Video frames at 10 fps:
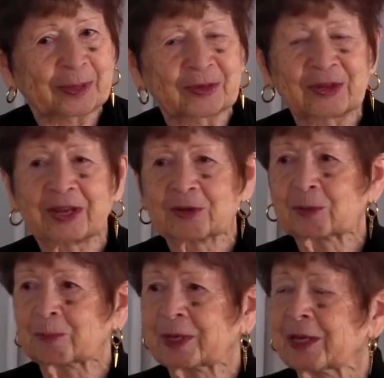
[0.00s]
say
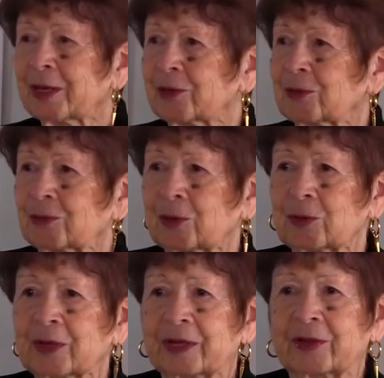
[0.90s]
to me, you know,
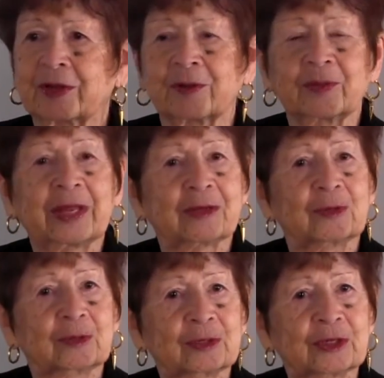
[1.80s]
that
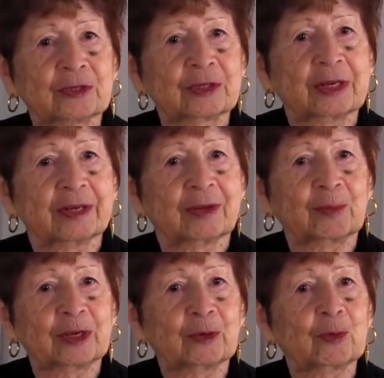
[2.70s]
looks just like
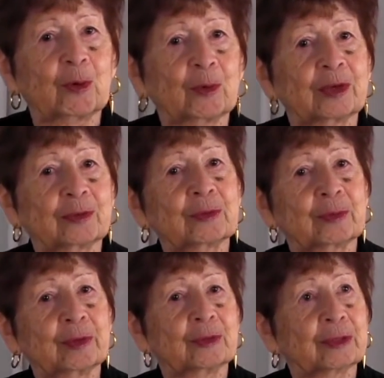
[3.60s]
when you go into
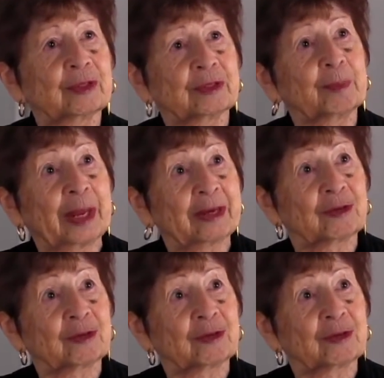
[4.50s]
those paint